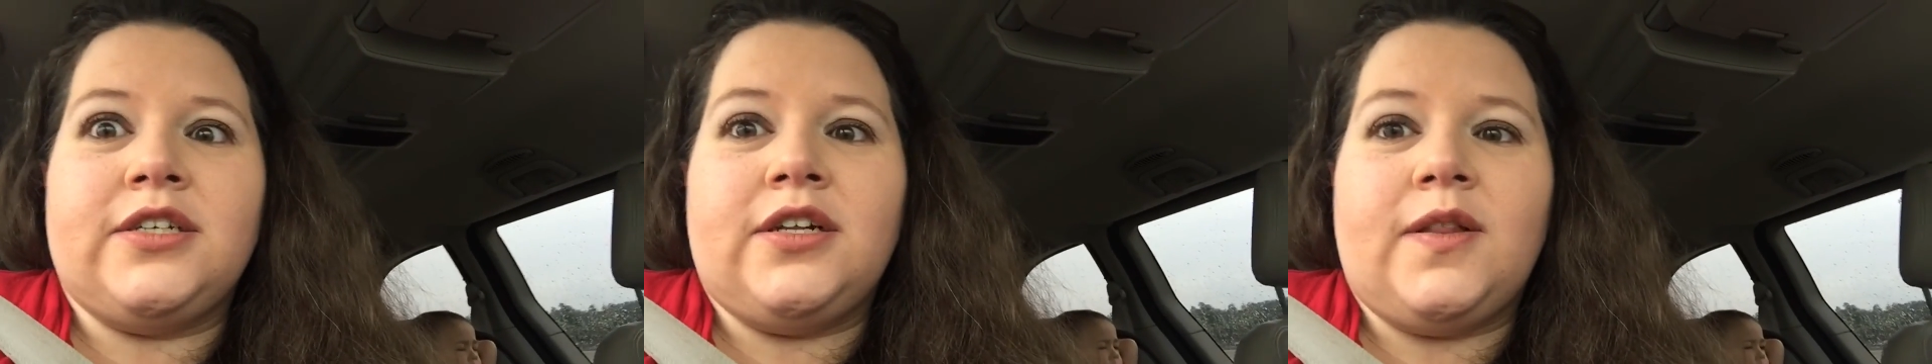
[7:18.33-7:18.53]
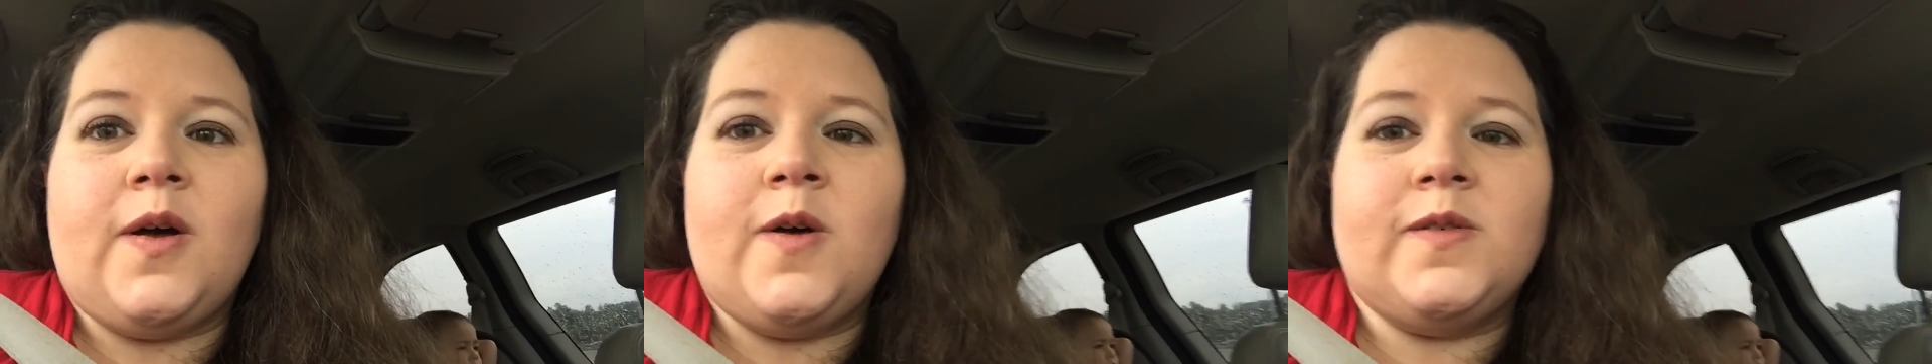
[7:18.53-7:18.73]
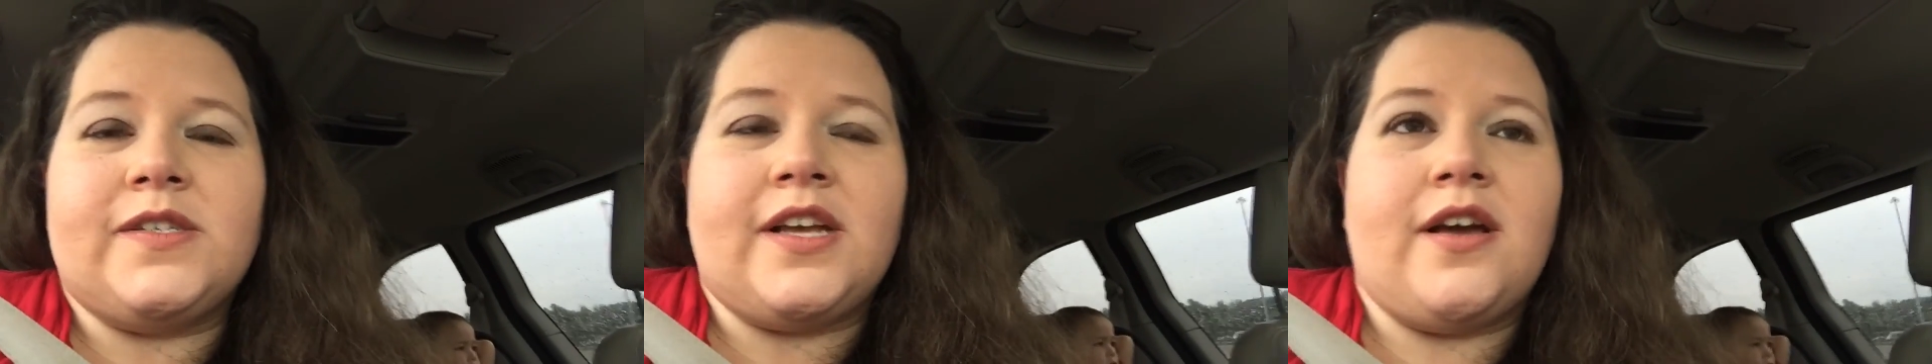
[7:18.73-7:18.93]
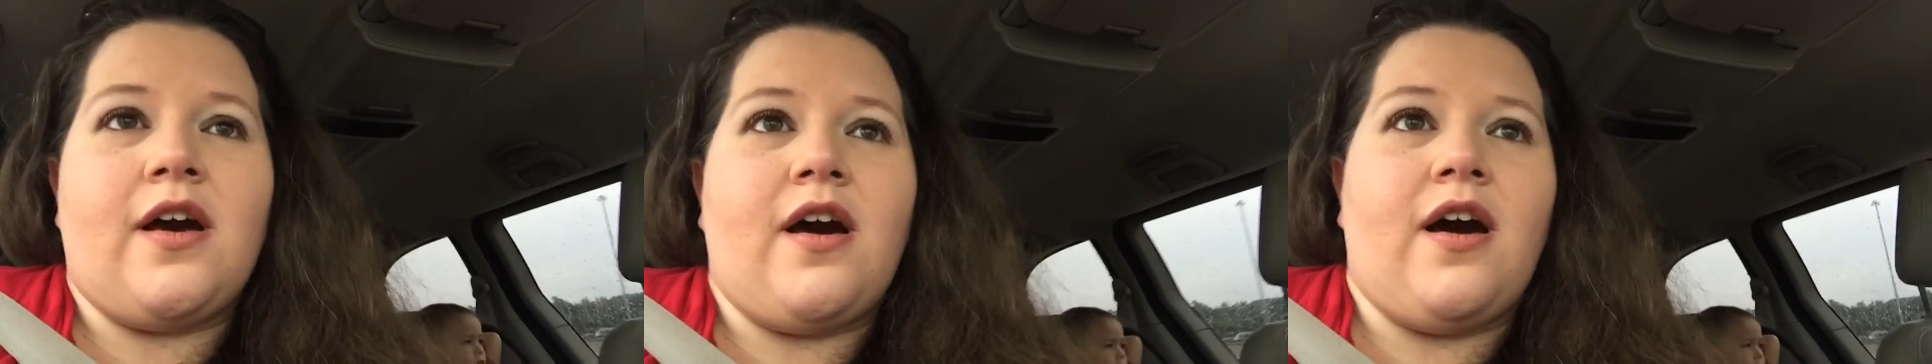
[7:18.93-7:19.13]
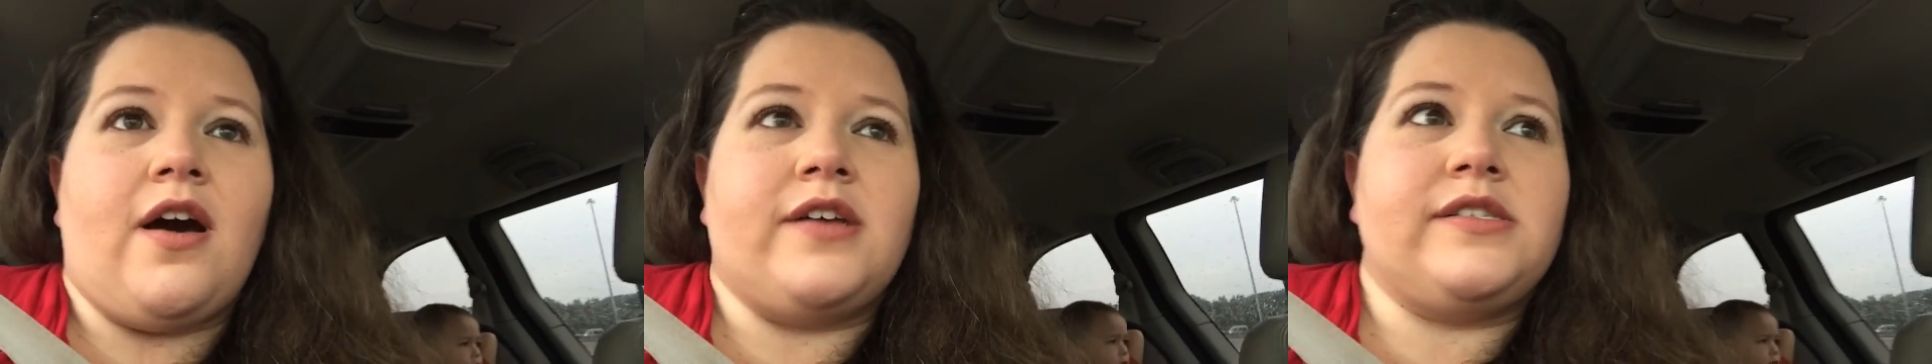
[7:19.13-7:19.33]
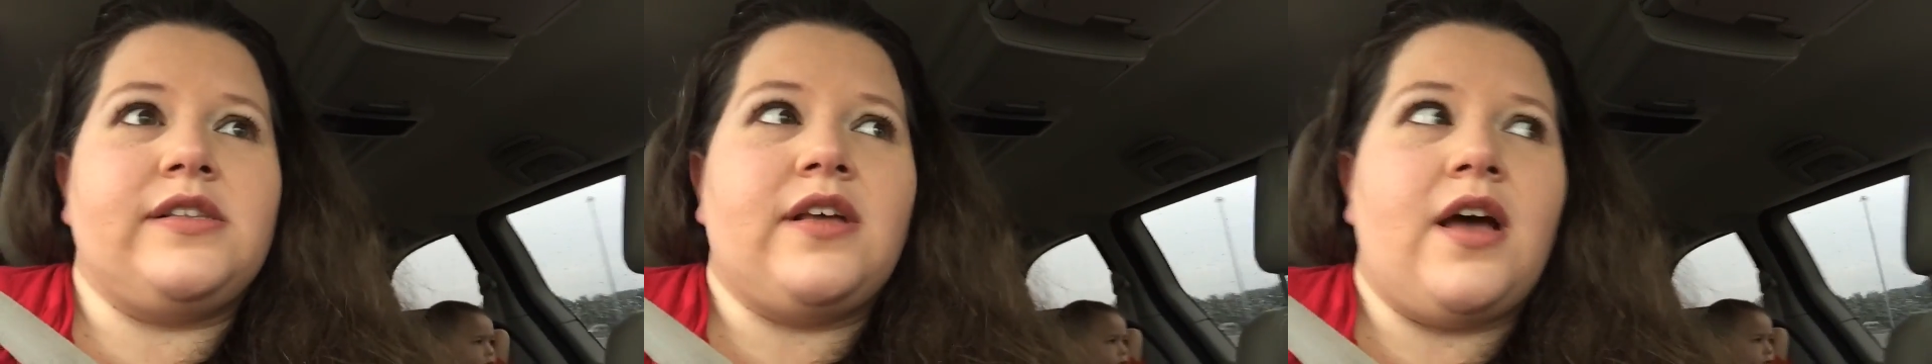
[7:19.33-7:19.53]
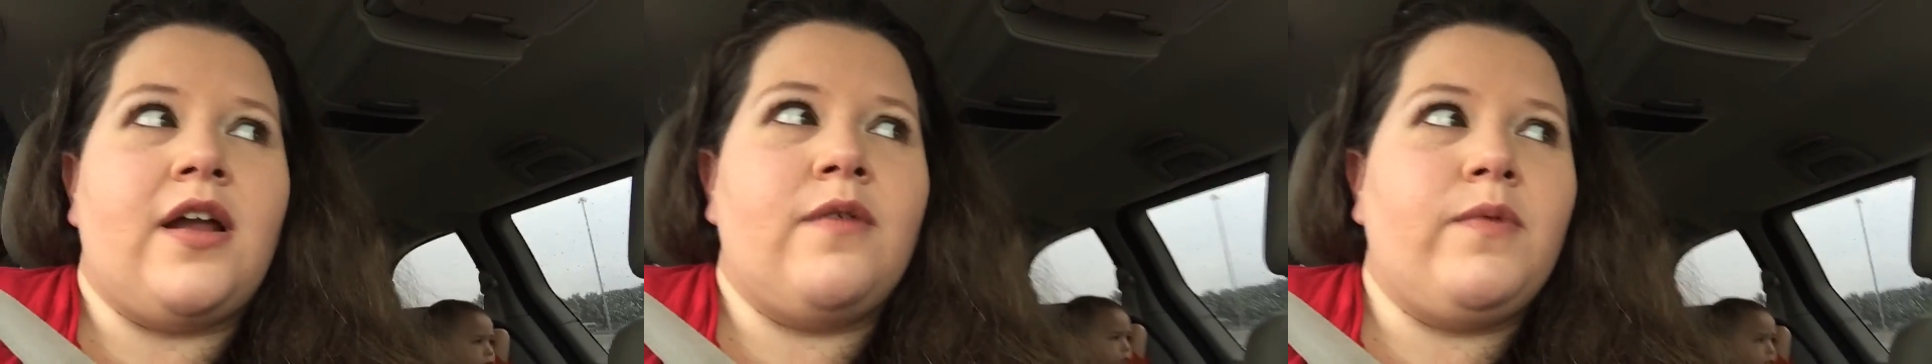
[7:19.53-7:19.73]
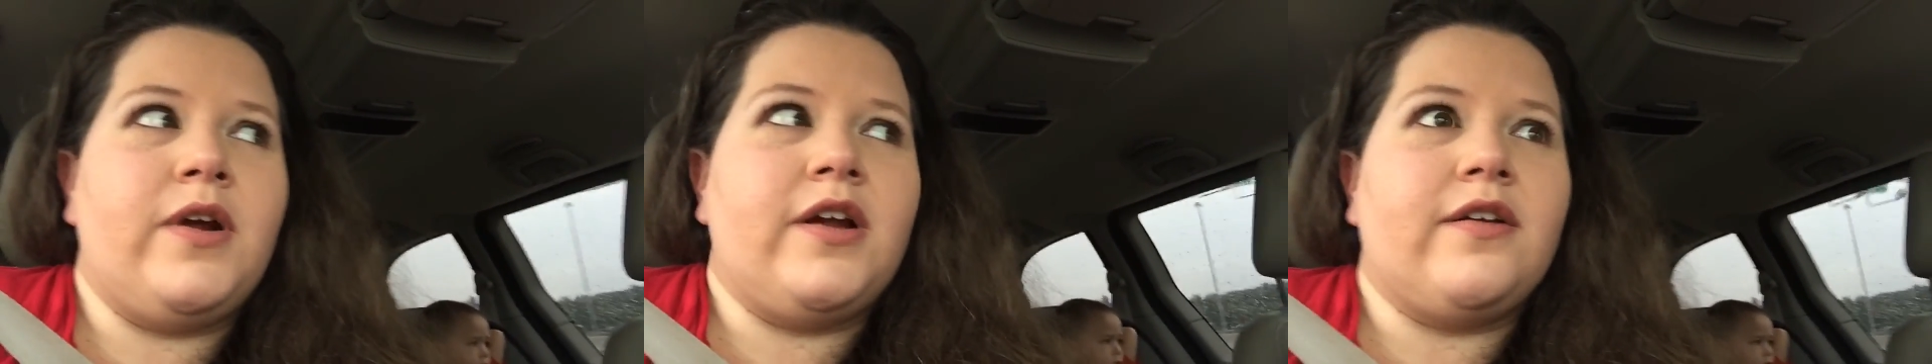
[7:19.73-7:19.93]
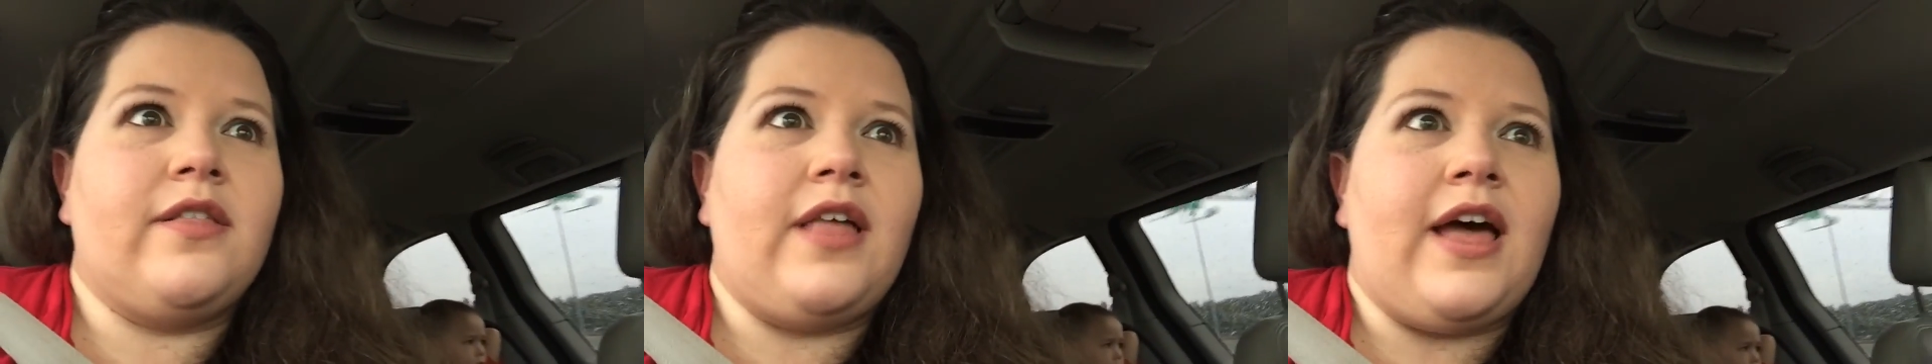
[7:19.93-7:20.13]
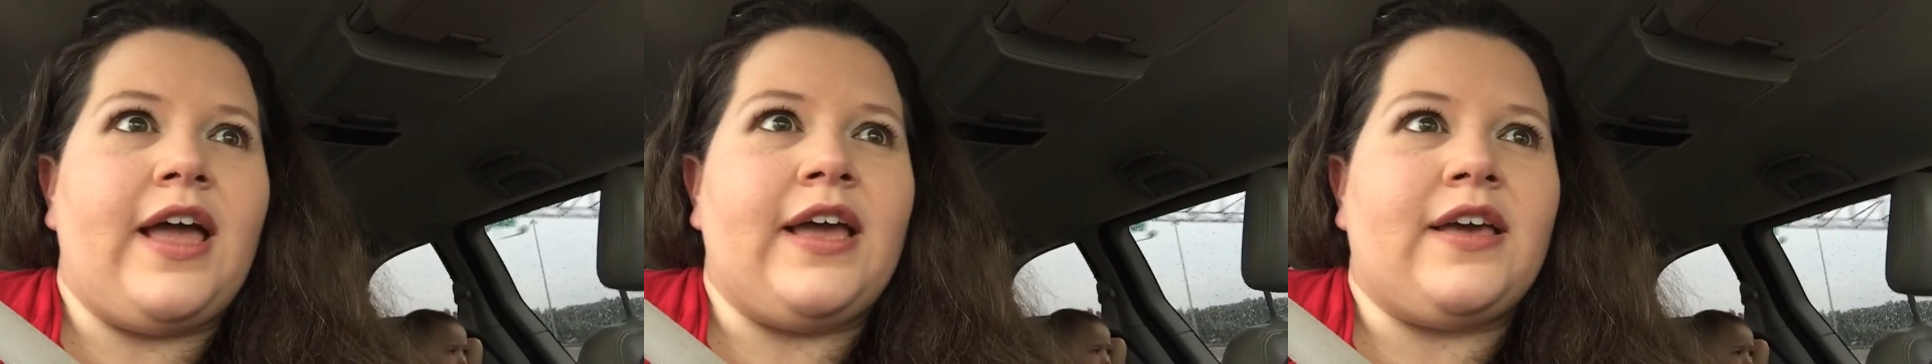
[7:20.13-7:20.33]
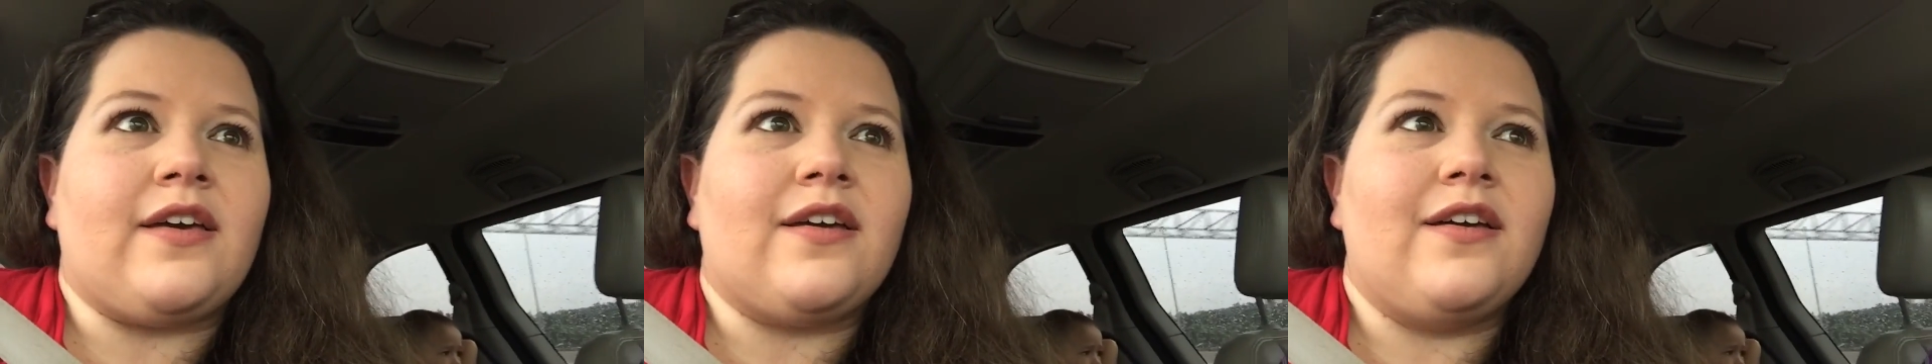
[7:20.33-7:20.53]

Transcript: in closing costs, and we were like,